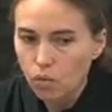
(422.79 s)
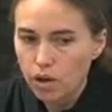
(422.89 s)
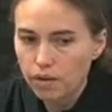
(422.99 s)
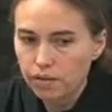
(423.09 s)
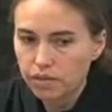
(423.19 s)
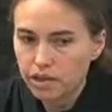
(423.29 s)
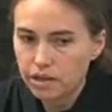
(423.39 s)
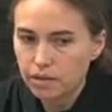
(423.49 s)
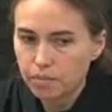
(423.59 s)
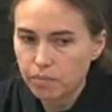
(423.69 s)
Well,
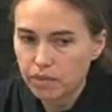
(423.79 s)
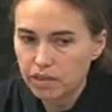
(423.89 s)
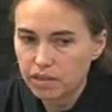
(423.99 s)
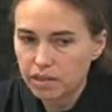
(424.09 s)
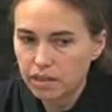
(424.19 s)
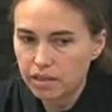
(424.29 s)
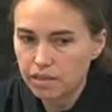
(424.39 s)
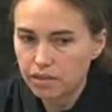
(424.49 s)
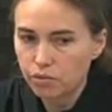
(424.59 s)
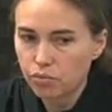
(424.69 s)

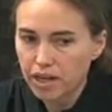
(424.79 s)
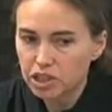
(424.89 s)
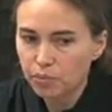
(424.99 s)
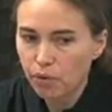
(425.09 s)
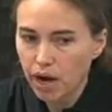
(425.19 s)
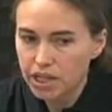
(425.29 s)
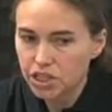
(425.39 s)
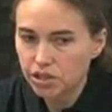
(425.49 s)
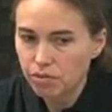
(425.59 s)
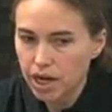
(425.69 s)
the
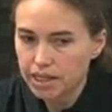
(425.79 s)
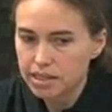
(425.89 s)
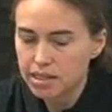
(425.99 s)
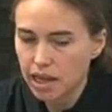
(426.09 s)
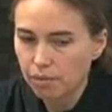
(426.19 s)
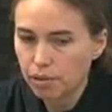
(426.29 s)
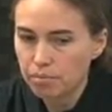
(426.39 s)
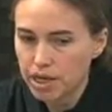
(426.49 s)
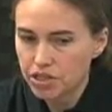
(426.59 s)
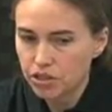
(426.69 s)
respiration rates that we
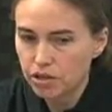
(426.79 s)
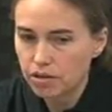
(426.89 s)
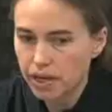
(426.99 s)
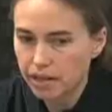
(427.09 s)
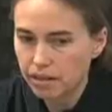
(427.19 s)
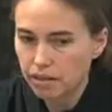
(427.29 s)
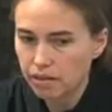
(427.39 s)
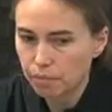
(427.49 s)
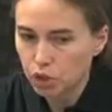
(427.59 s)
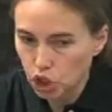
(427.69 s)
measure
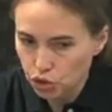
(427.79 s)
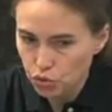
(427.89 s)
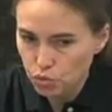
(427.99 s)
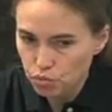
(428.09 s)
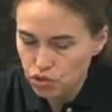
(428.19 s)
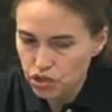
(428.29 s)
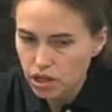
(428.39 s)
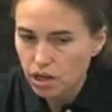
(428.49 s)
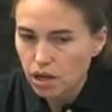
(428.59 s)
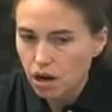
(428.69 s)
in the plumes
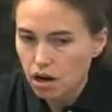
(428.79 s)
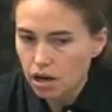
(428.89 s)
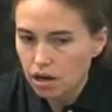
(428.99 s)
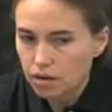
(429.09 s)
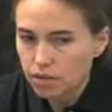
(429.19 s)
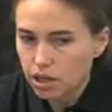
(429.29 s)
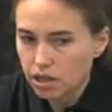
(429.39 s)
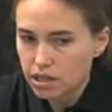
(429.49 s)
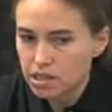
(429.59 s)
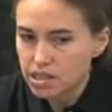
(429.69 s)
are
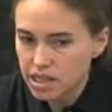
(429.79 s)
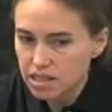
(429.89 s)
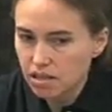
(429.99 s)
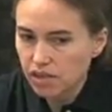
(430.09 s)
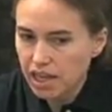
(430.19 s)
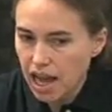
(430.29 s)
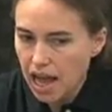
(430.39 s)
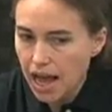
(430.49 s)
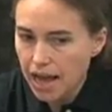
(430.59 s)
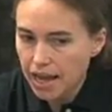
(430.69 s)
consistently
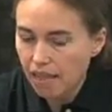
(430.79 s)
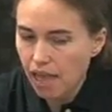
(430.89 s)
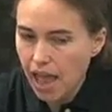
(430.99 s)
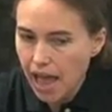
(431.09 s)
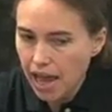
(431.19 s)
high, and